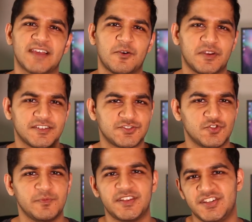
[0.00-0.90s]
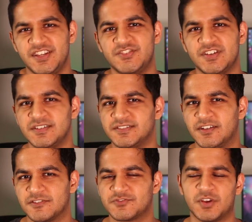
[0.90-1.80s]
I would assume the D G's,
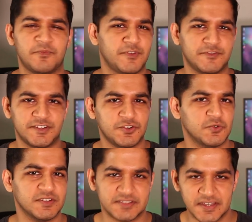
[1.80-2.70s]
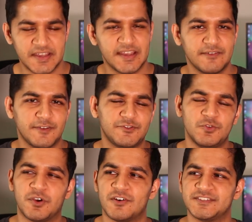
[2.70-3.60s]
Dealer's Grip fifty-two, is
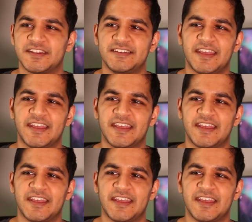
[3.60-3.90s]
fifty-two cards in a